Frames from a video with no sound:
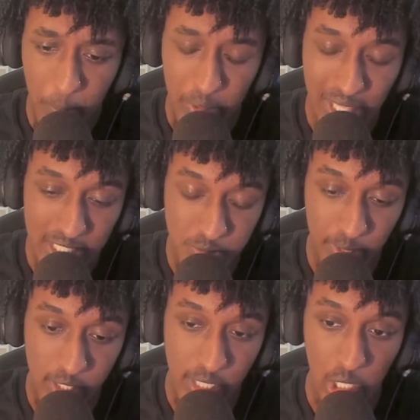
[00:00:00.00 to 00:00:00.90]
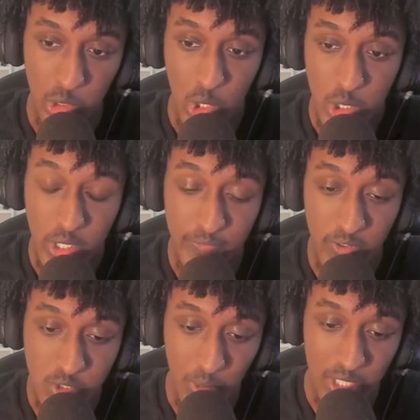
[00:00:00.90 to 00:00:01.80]
But yeah, let's break it down. Their
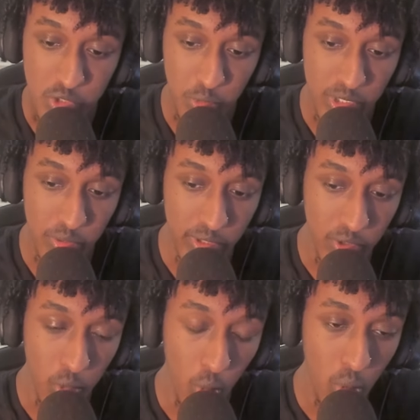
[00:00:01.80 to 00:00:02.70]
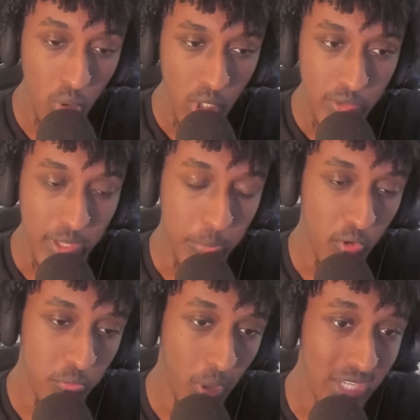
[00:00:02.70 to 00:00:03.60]
first rounds were really cool. They
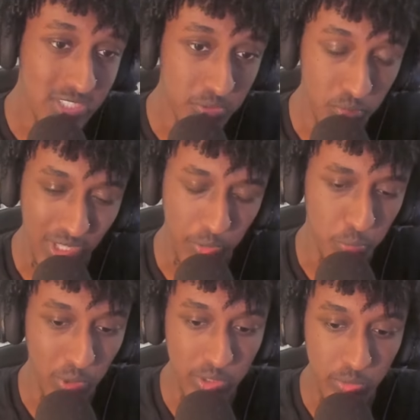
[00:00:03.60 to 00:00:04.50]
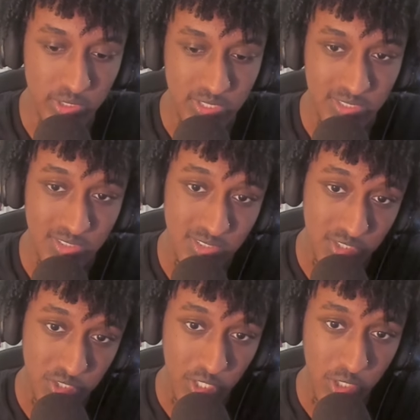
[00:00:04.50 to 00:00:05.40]
both brought some like really sick
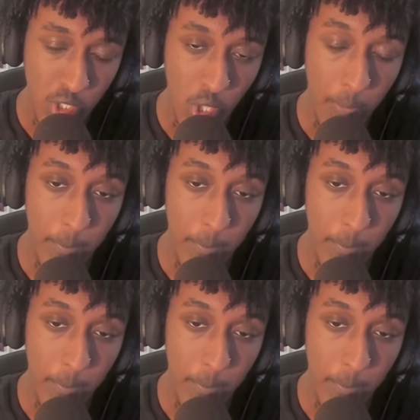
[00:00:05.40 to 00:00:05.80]
shit.